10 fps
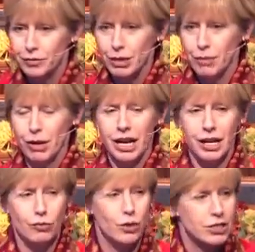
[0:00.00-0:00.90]
My
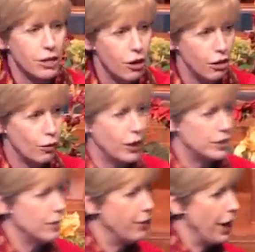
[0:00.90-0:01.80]
mom was
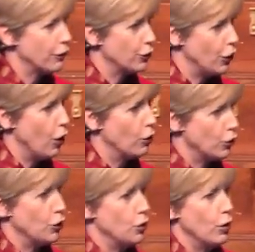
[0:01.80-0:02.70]
always about, don't
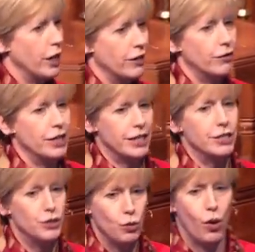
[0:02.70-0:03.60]
do whatever it
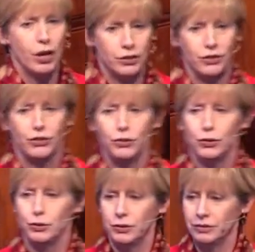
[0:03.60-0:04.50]
is you want to
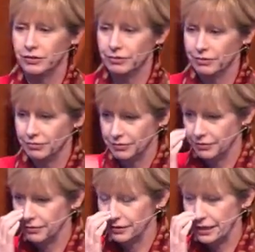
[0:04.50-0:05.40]
do.
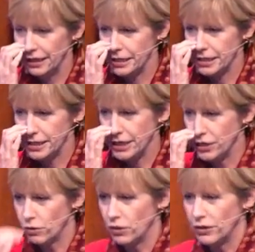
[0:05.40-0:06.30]
And as a
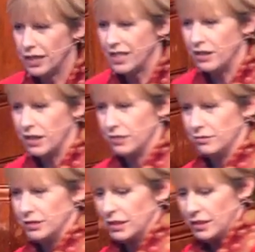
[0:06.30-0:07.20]
10-year-old, I
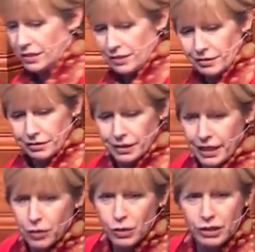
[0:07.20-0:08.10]
thought, well,
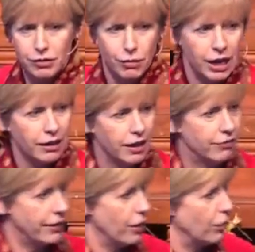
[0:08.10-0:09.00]
I don't want to live my
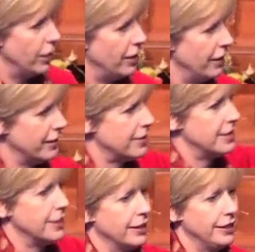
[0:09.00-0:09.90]
life that way. That's
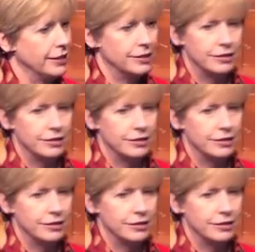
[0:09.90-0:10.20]
silly.